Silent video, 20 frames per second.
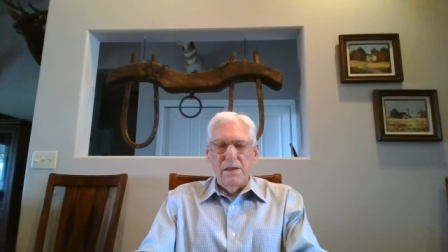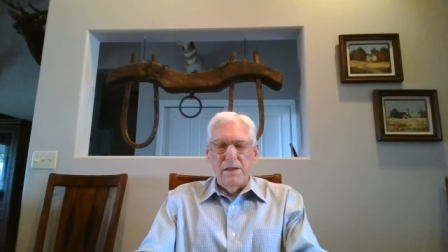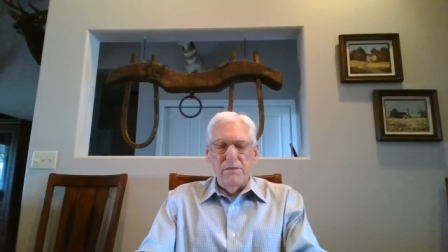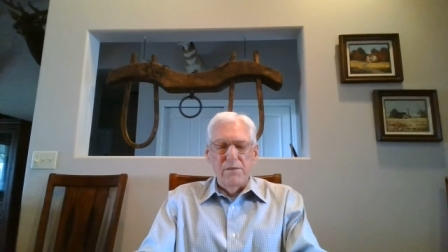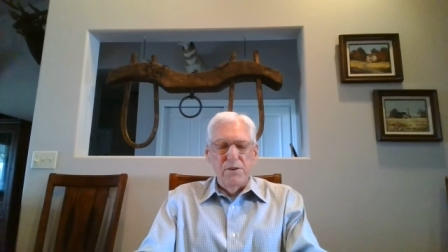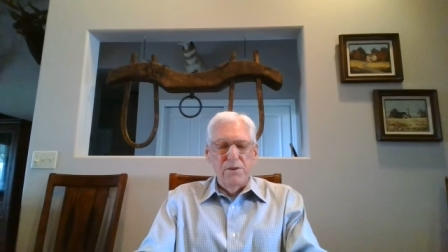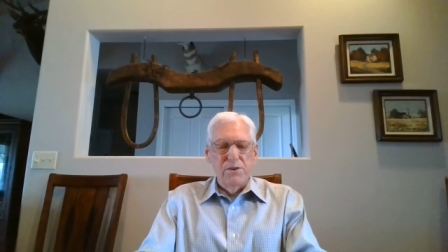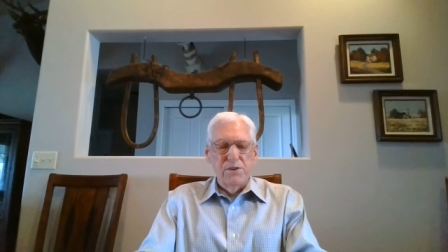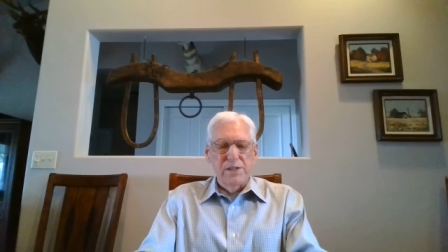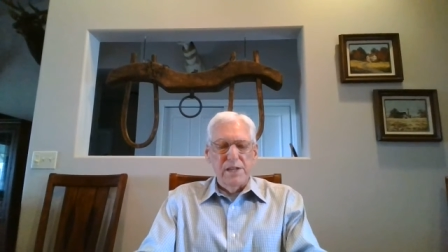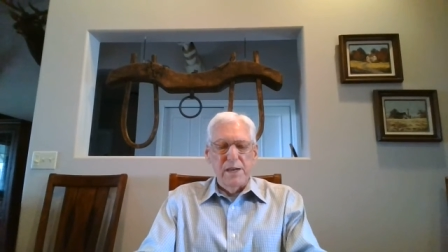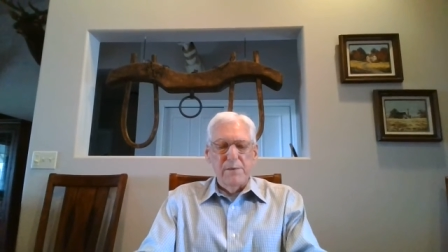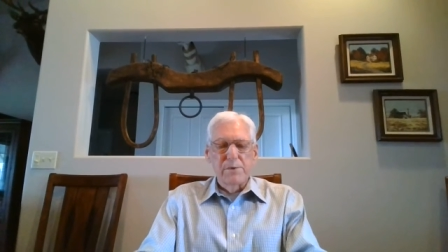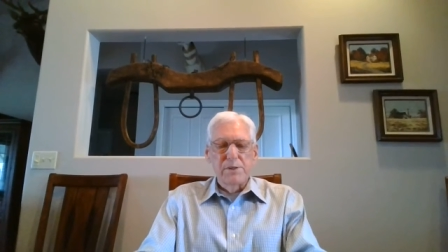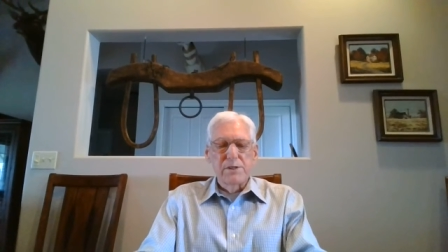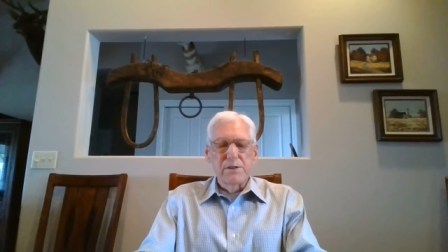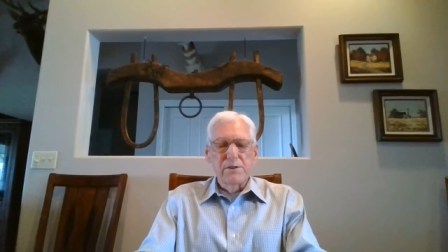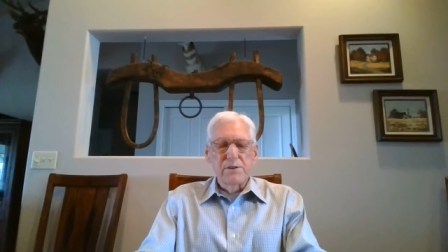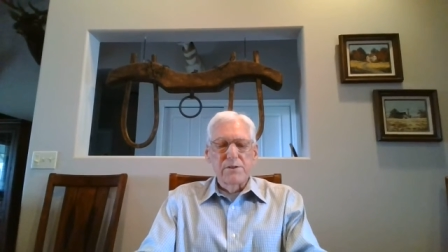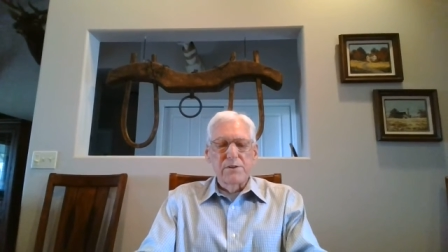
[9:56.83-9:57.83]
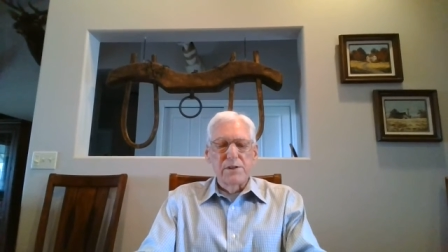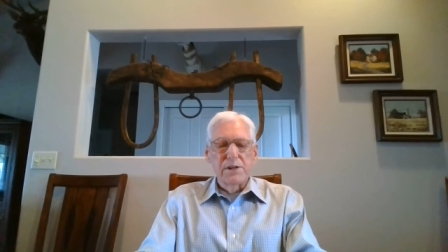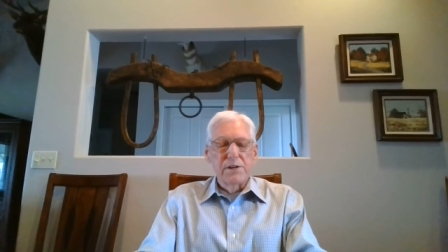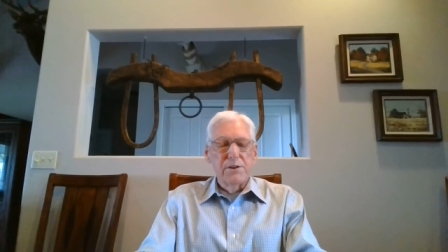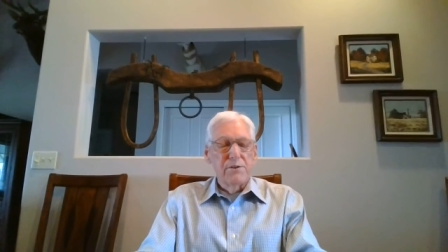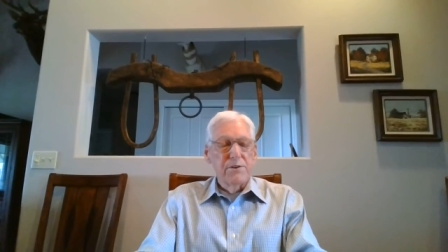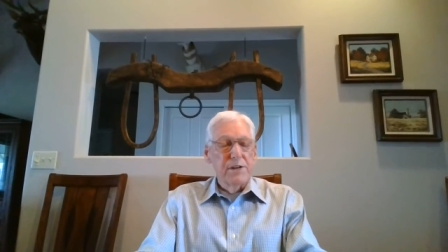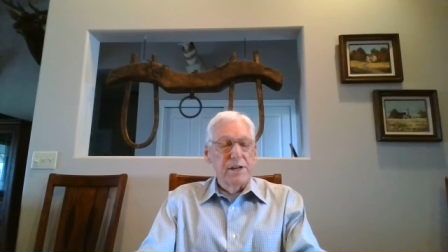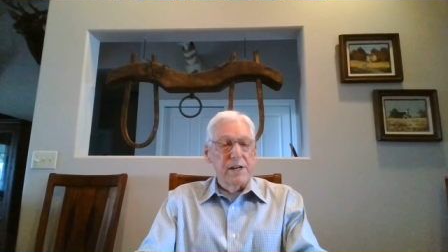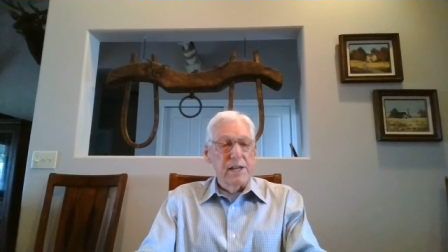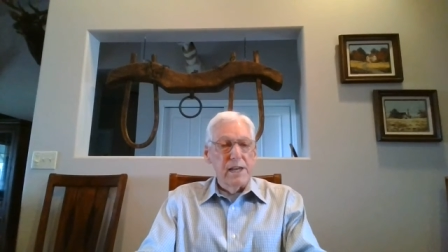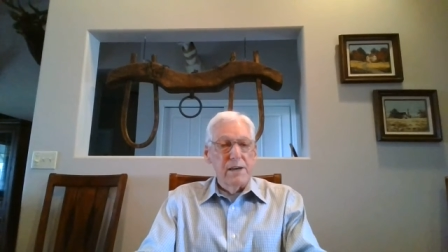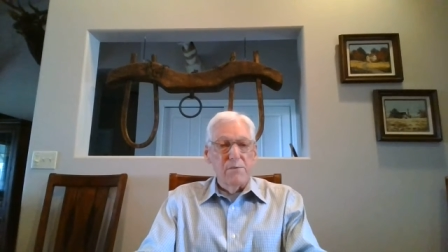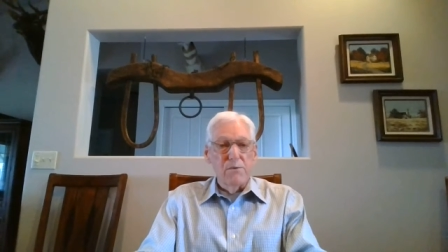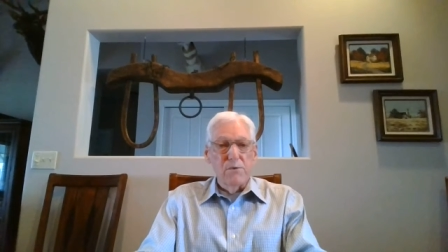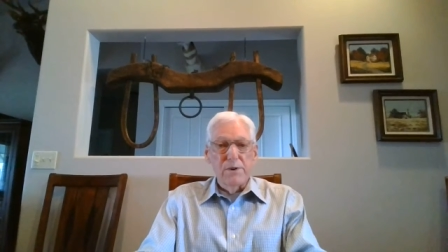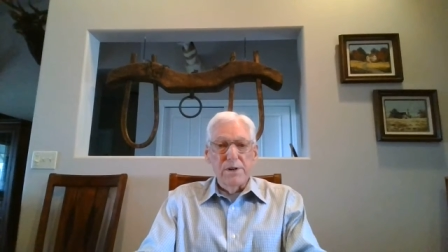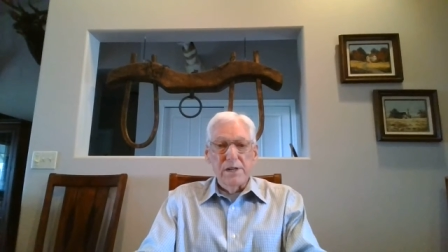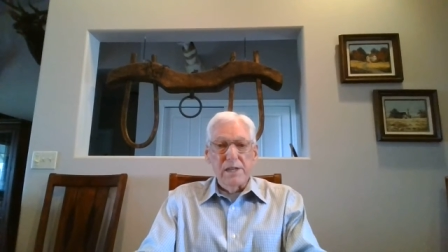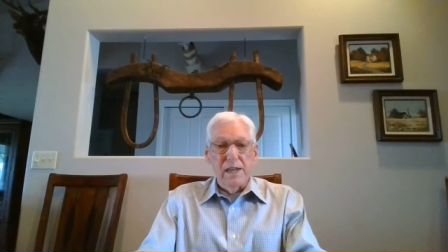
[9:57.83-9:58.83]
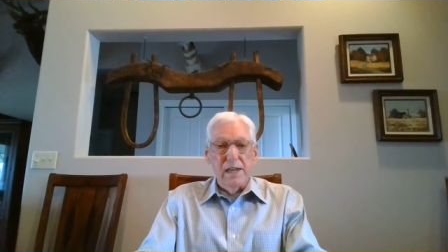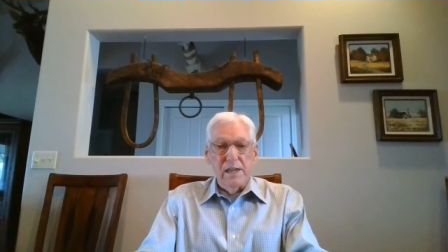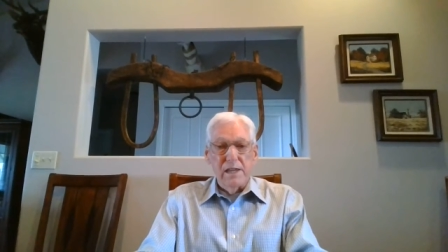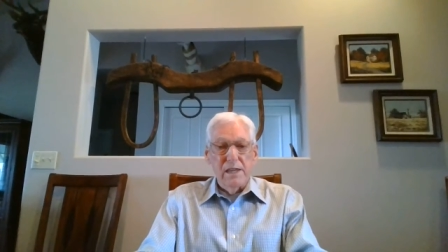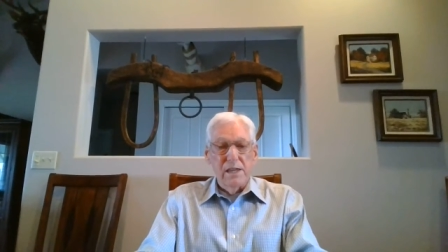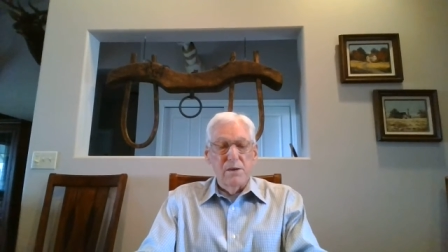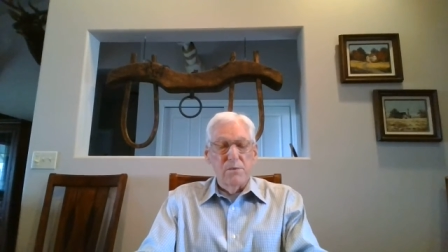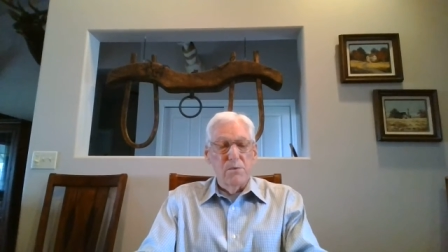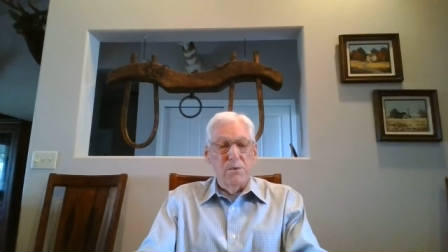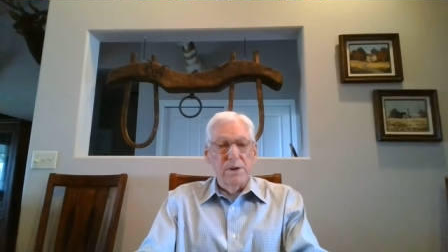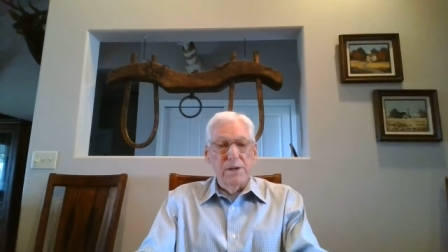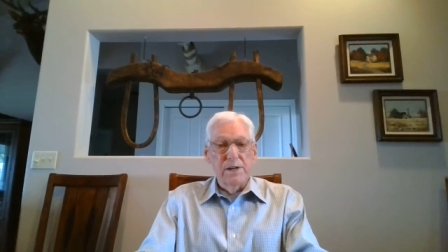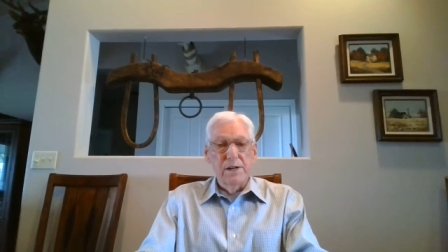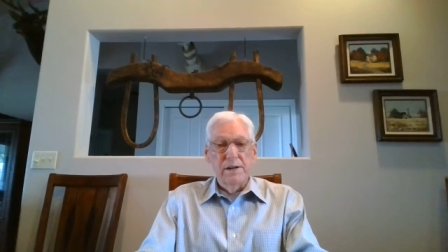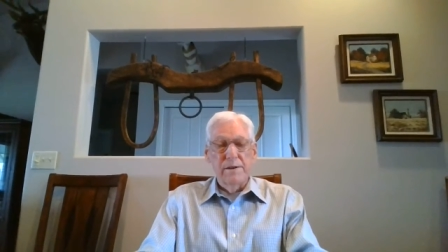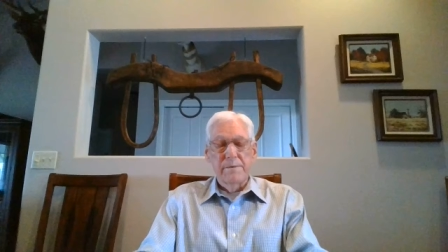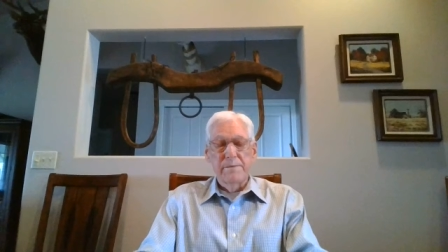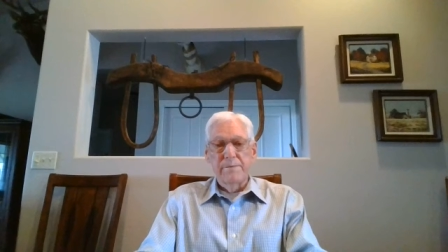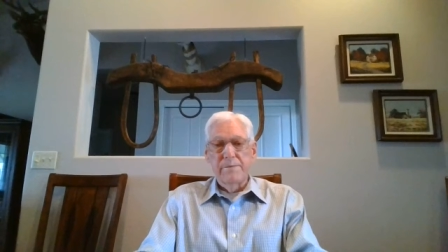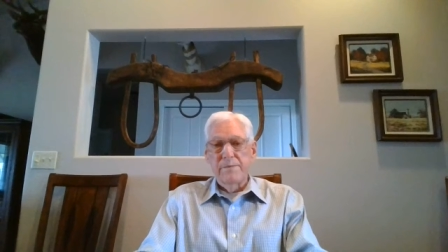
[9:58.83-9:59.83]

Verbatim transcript: if you just absolutely do not have one, can't get one,